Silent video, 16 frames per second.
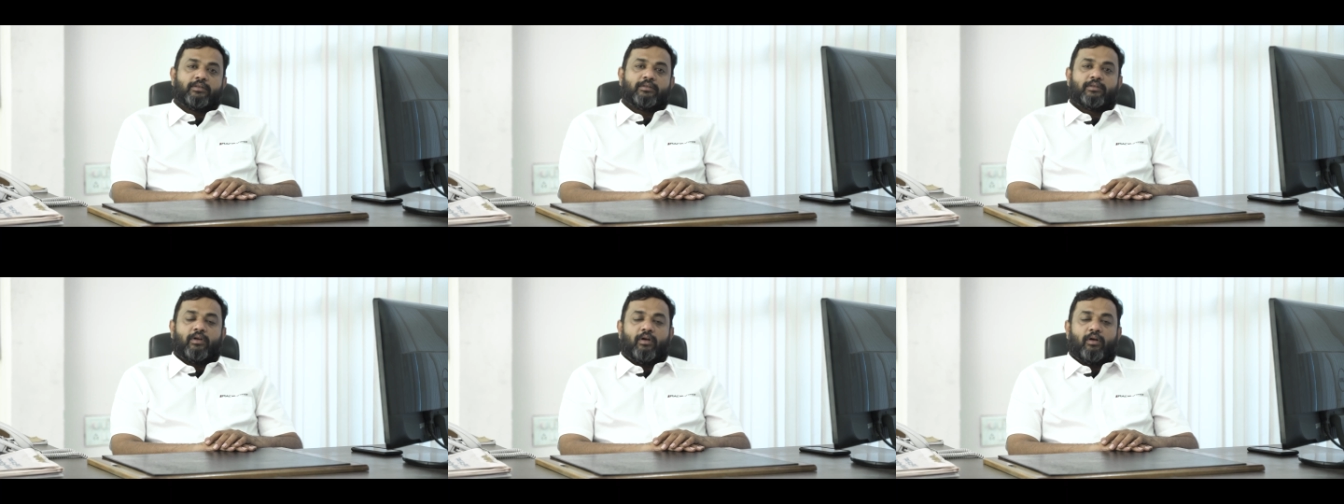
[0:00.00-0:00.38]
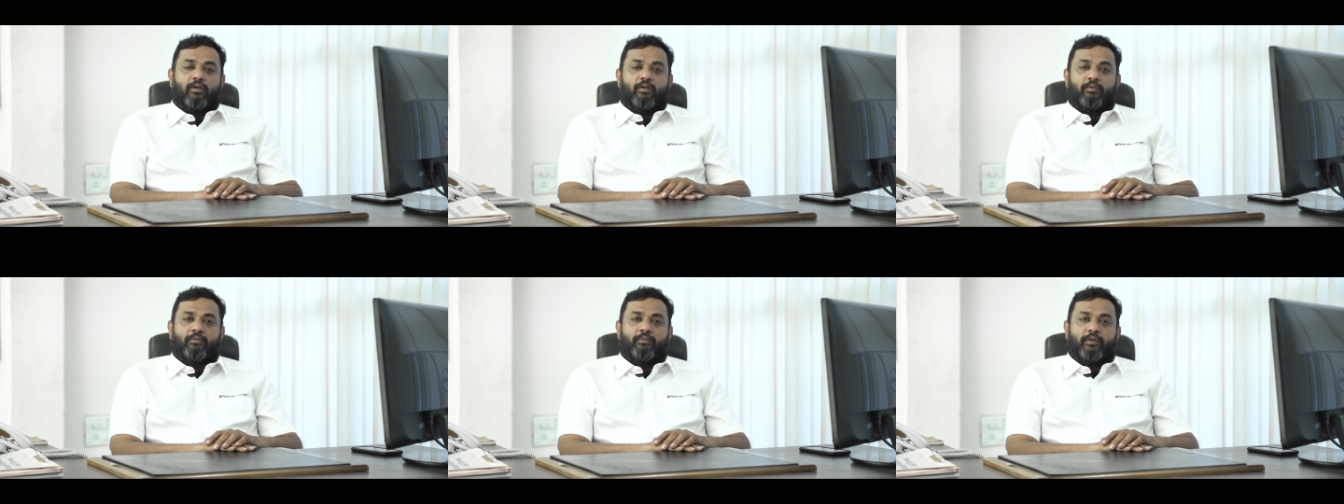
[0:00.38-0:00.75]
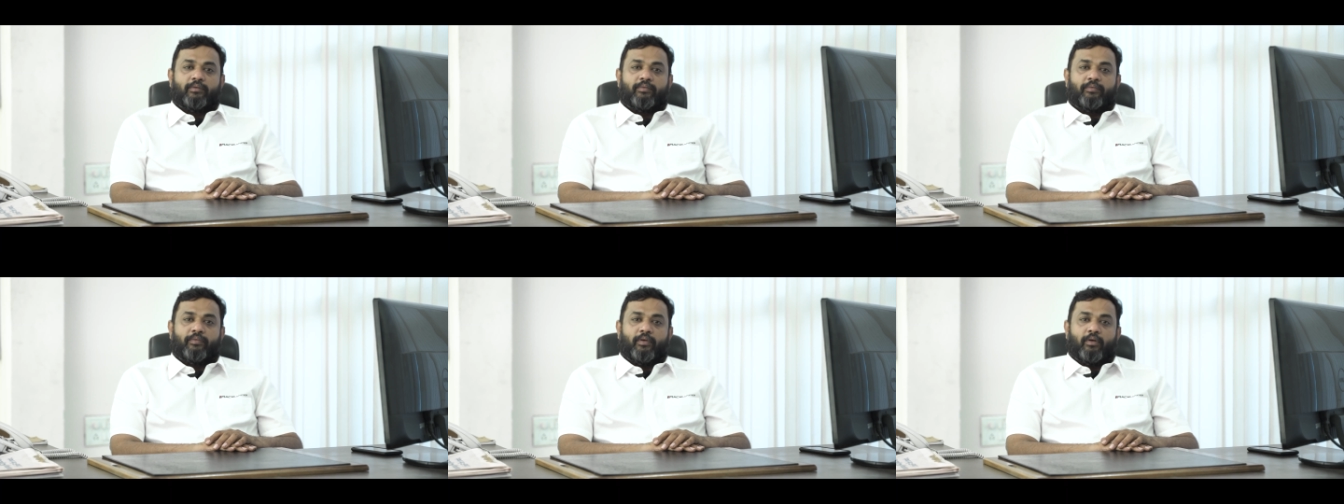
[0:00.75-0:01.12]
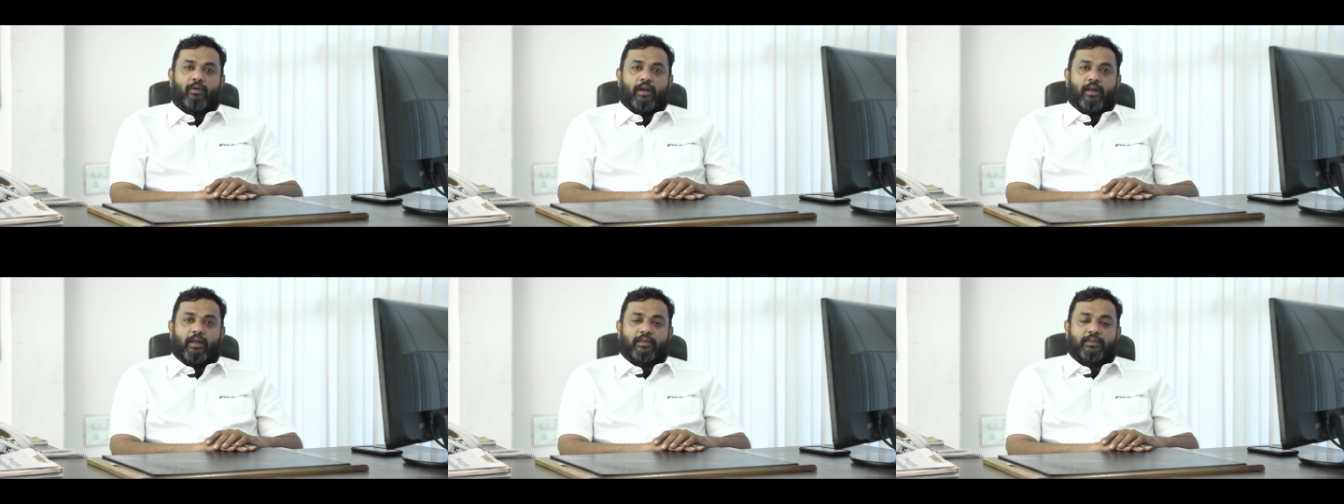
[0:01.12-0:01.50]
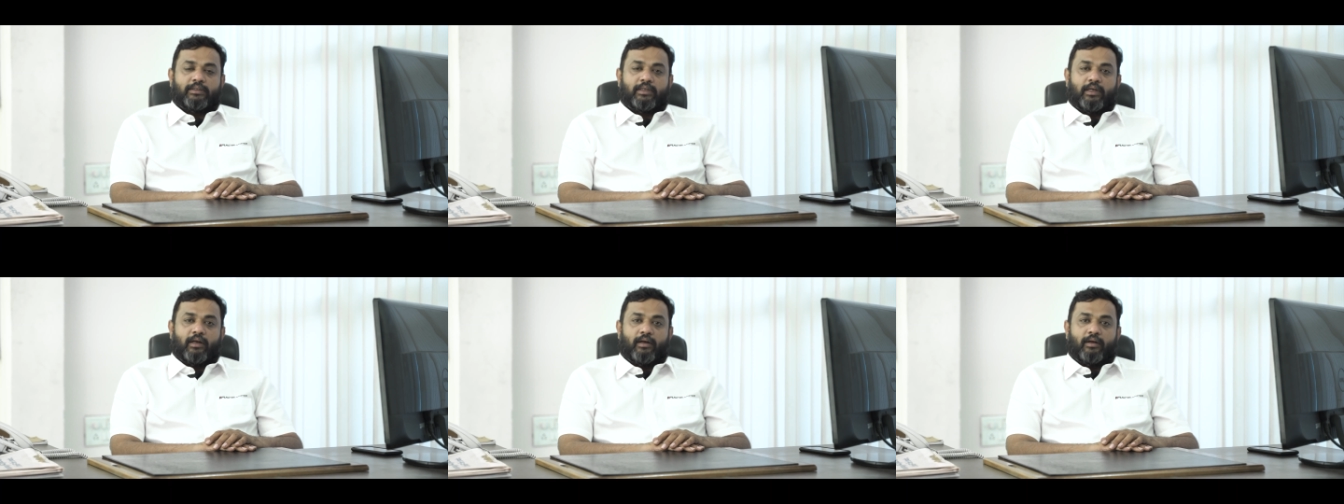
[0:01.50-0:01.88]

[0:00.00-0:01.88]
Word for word: So with FuelX,